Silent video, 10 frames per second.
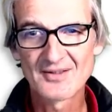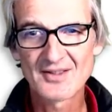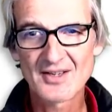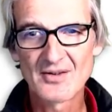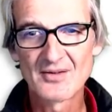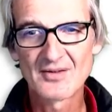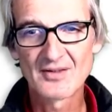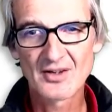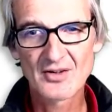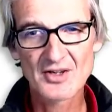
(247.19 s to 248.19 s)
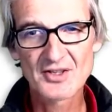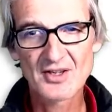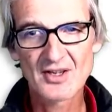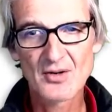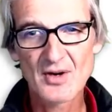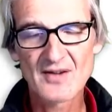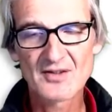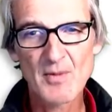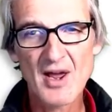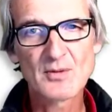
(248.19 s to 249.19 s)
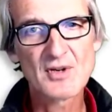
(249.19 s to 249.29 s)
So cross to the Queen of spades.